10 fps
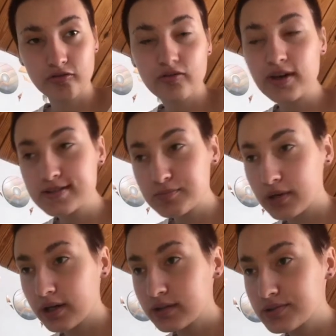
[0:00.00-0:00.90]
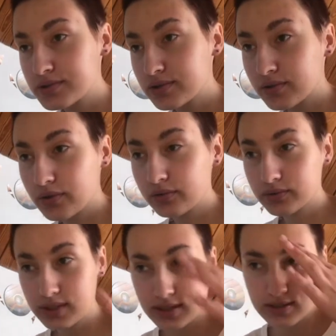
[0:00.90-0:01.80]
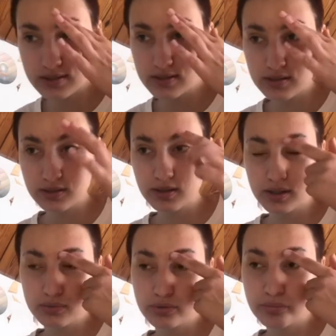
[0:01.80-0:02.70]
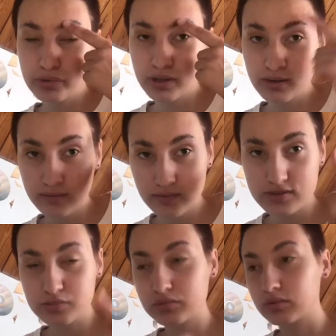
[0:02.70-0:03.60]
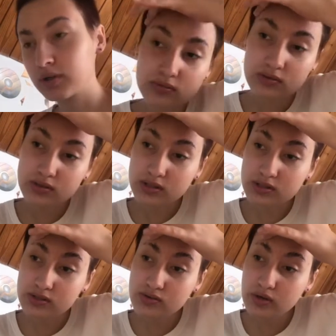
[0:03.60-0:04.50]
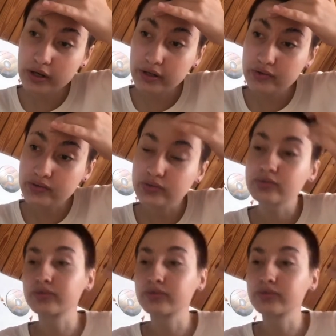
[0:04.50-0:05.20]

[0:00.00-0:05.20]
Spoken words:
face paint on this, it will be visible. Just try to